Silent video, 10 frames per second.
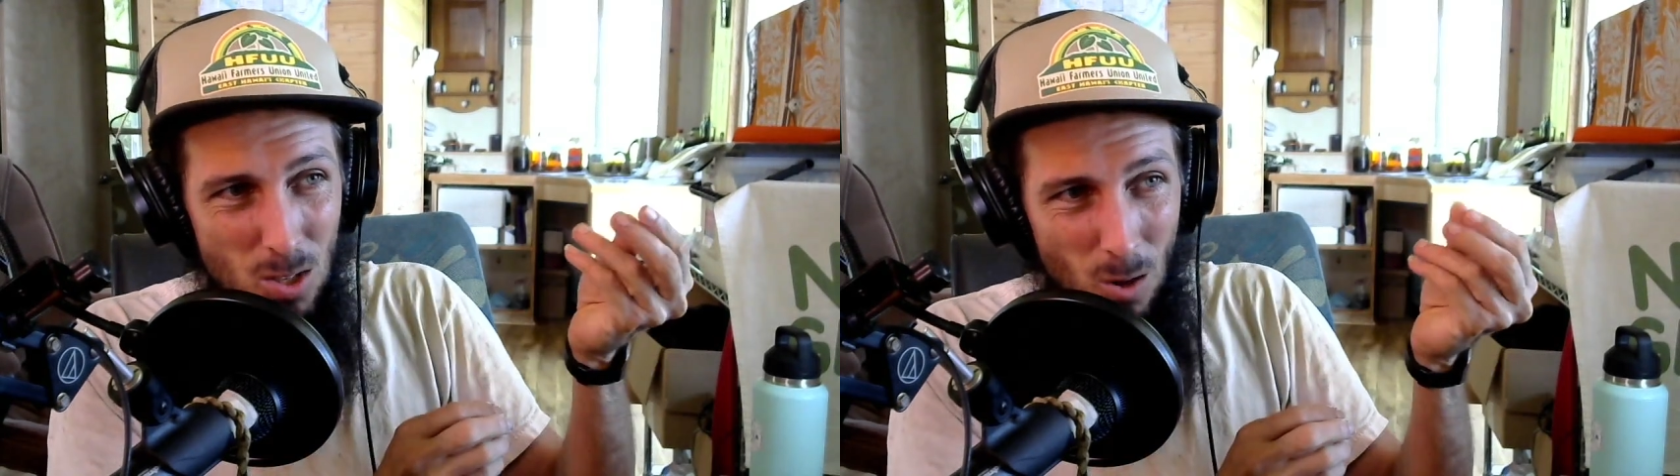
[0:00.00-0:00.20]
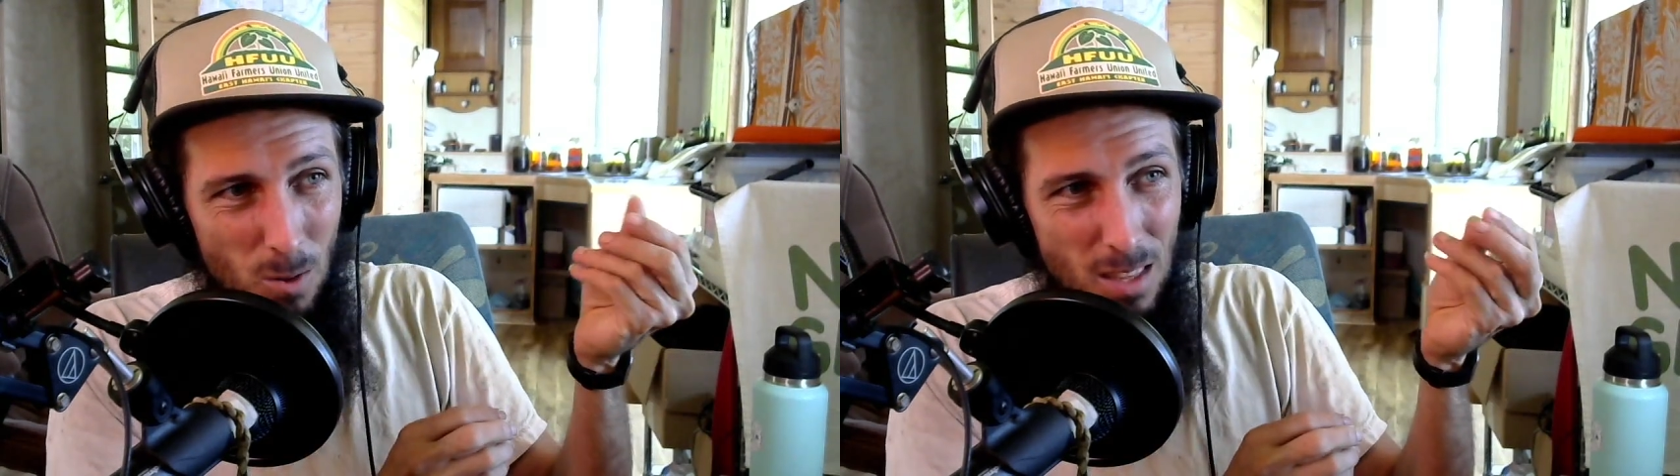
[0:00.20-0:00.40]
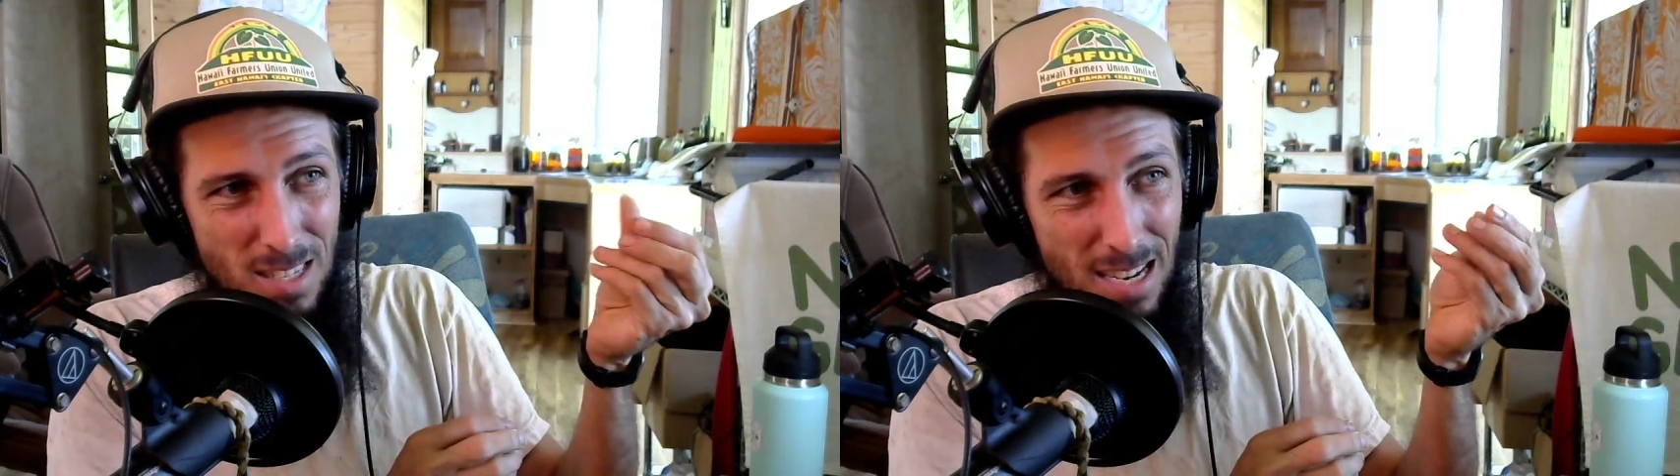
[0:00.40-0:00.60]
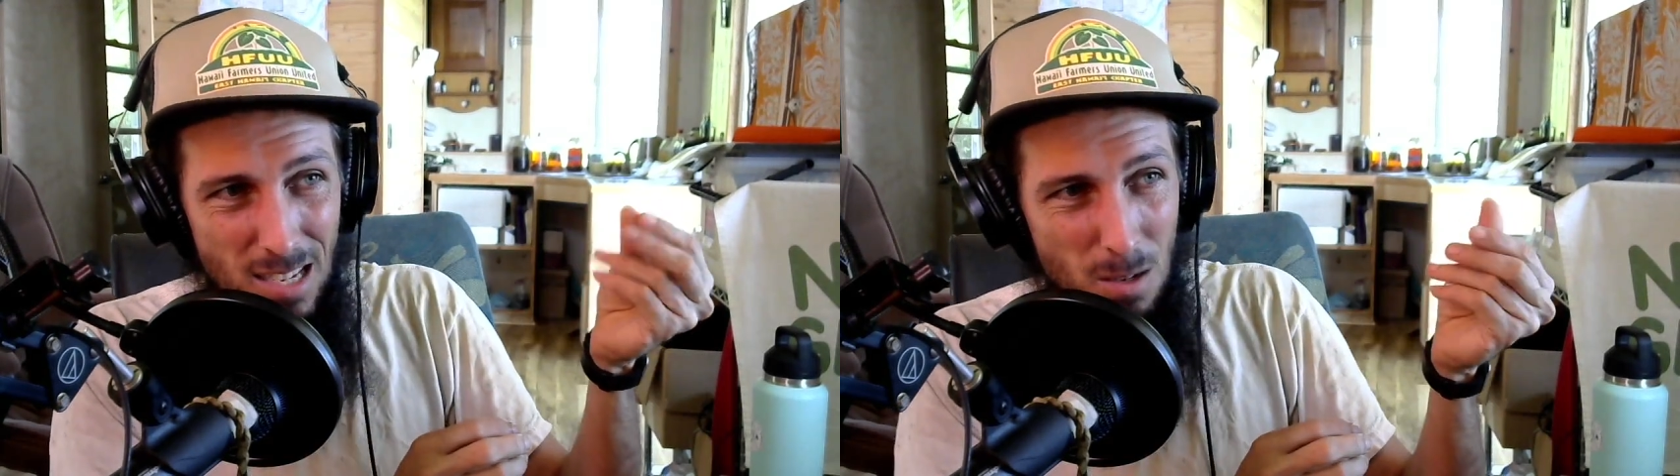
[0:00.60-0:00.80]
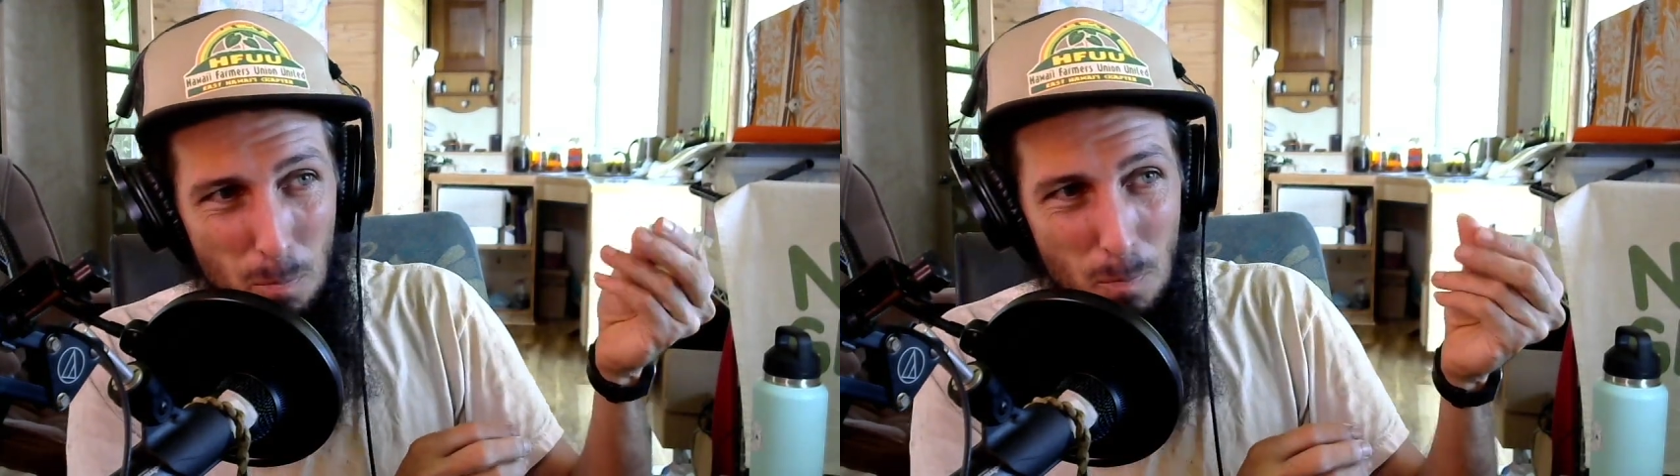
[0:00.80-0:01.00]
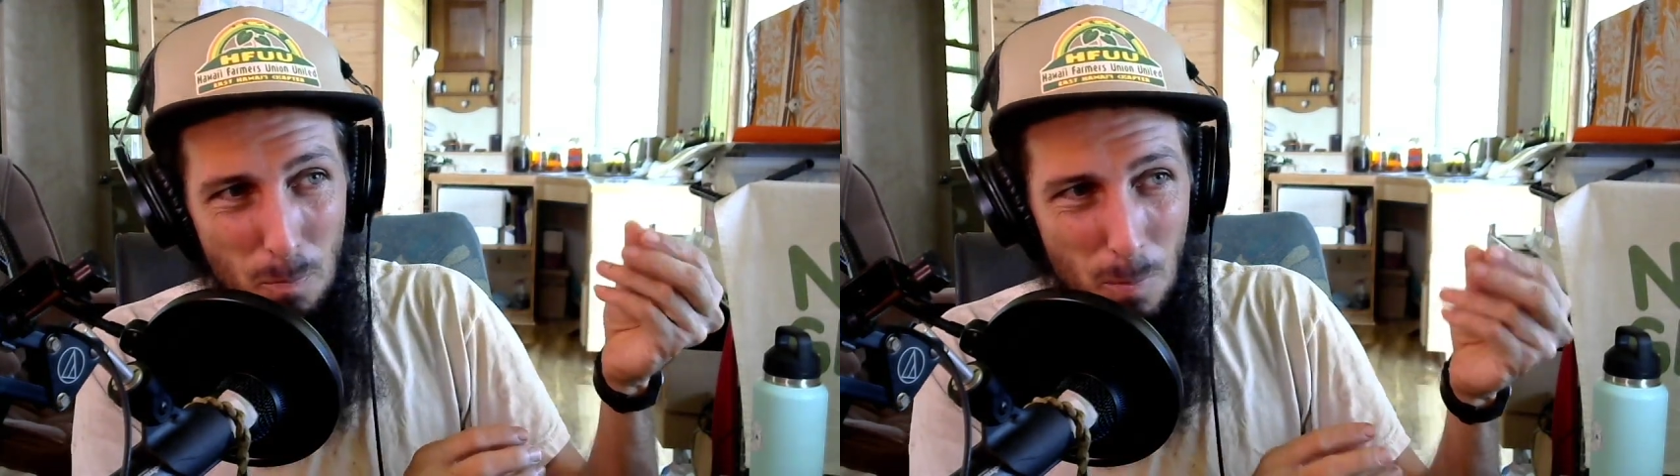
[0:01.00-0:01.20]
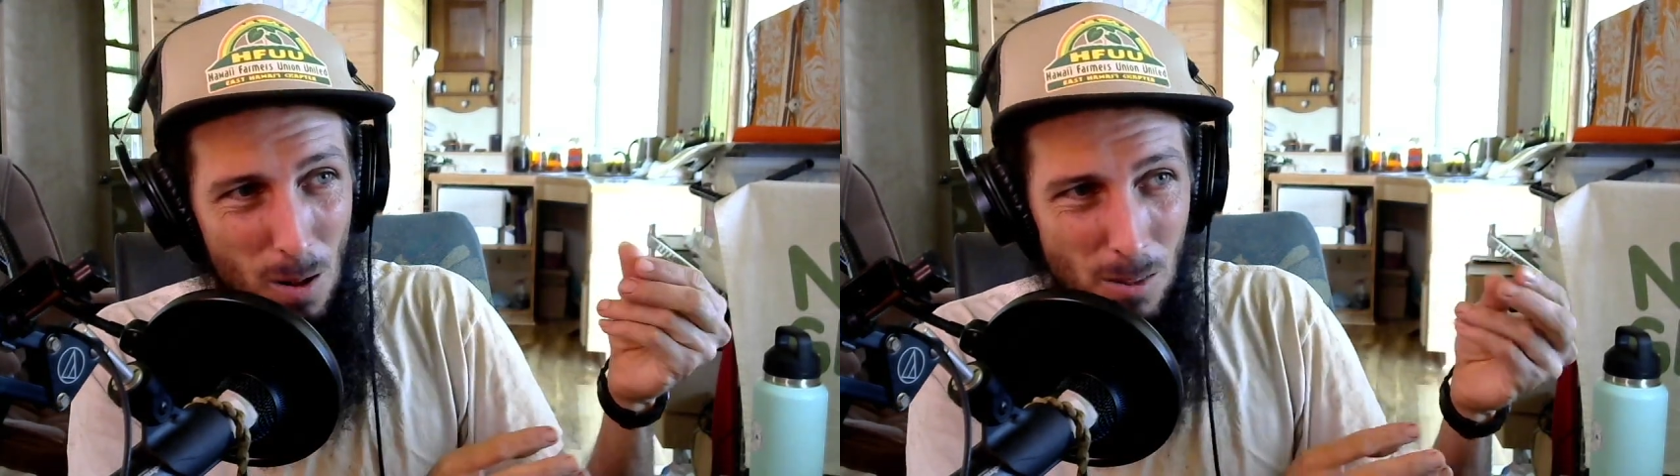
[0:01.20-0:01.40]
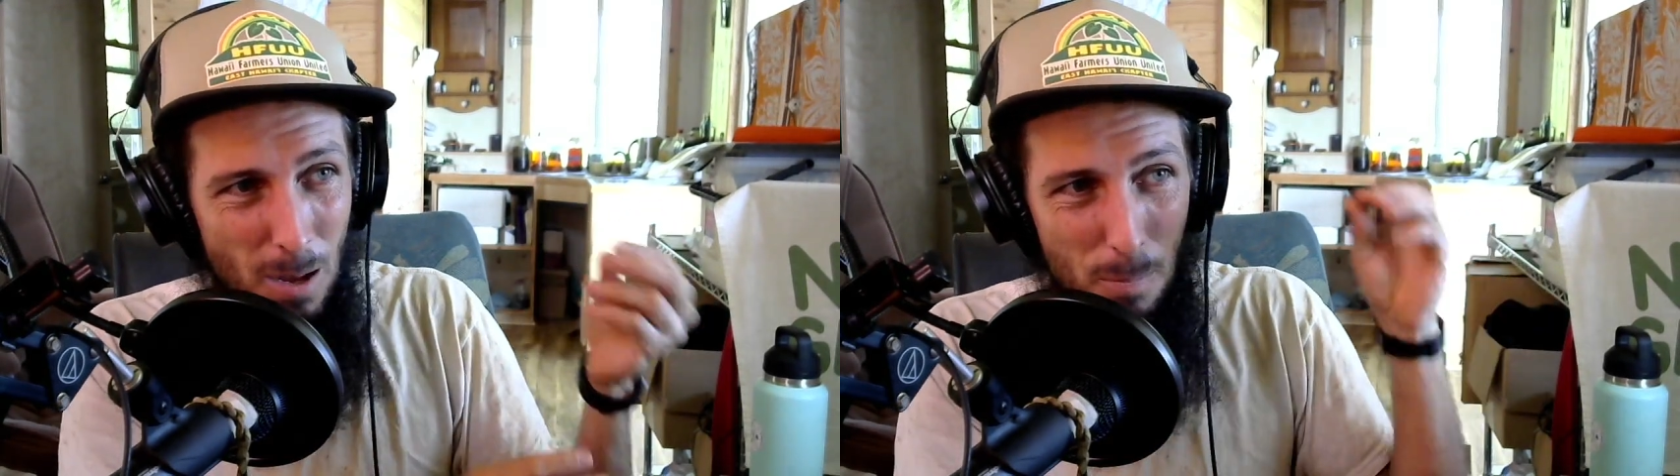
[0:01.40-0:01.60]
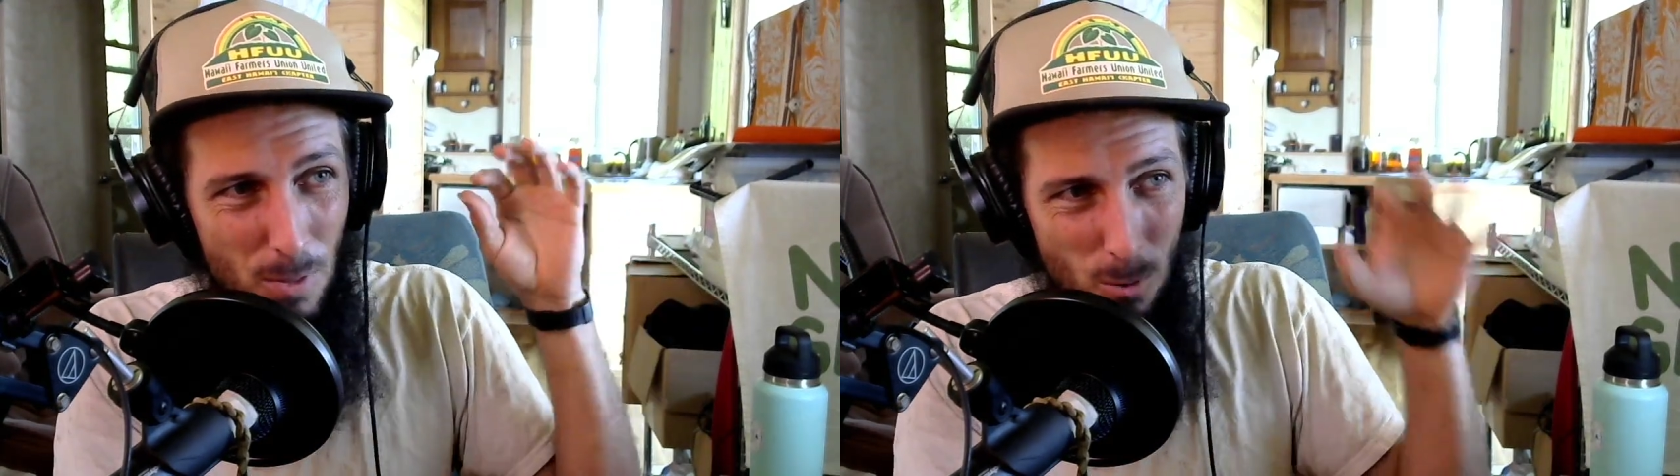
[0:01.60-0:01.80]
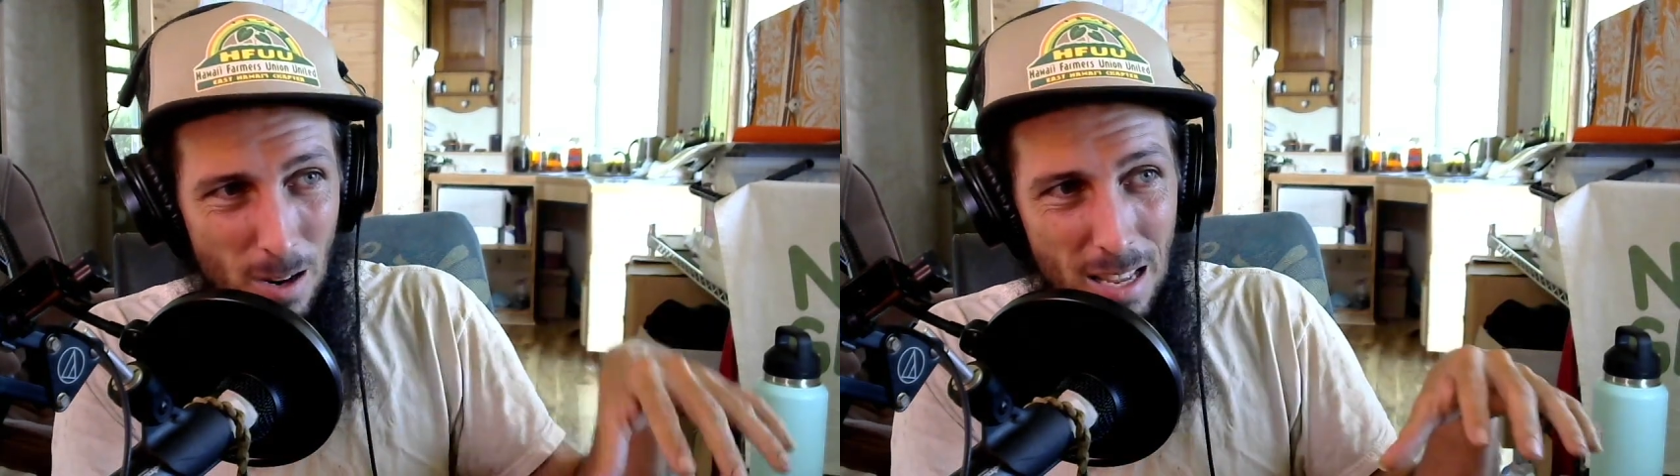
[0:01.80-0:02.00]
dirt that's nice and balled up,
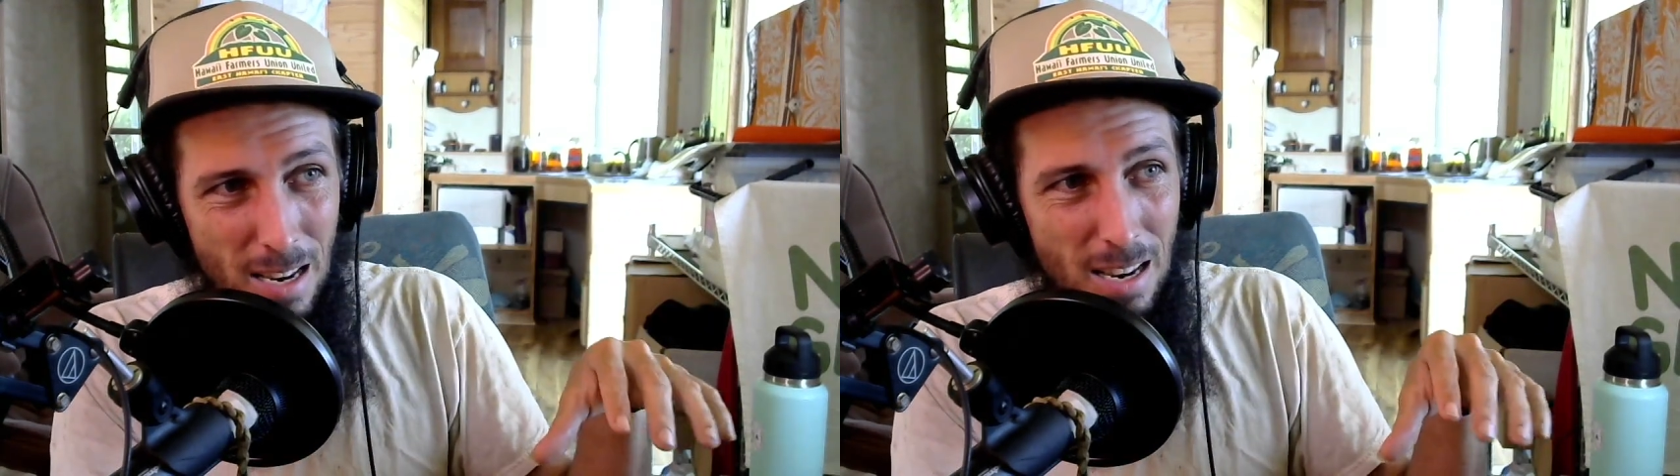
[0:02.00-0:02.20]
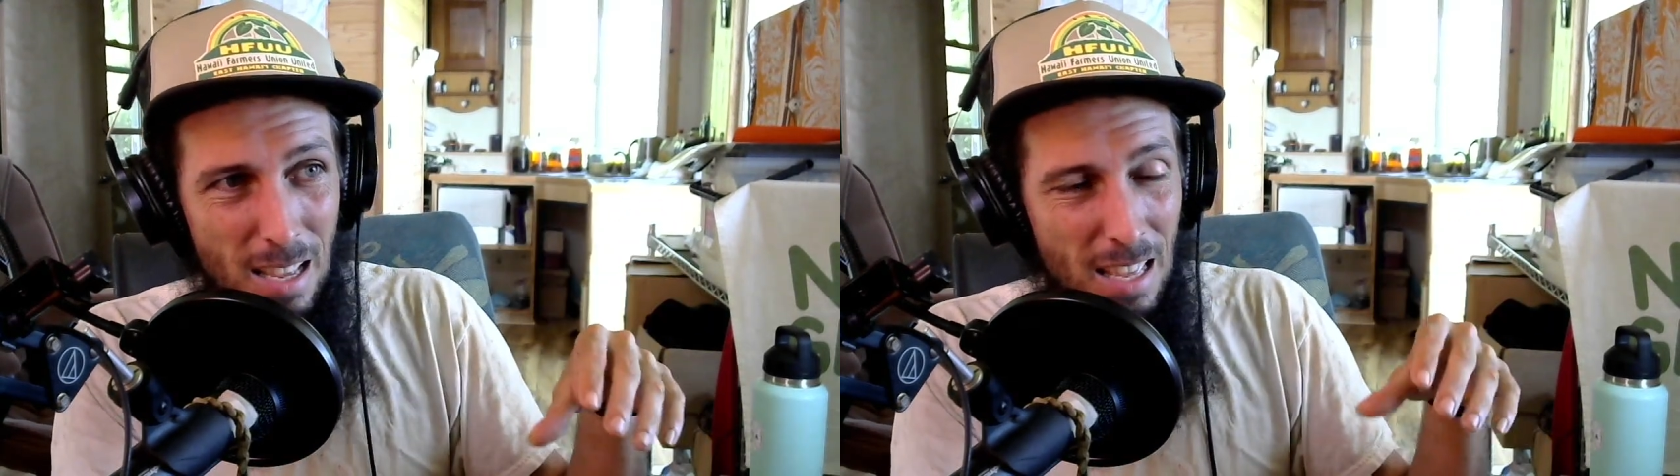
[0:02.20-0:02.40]
throw it in,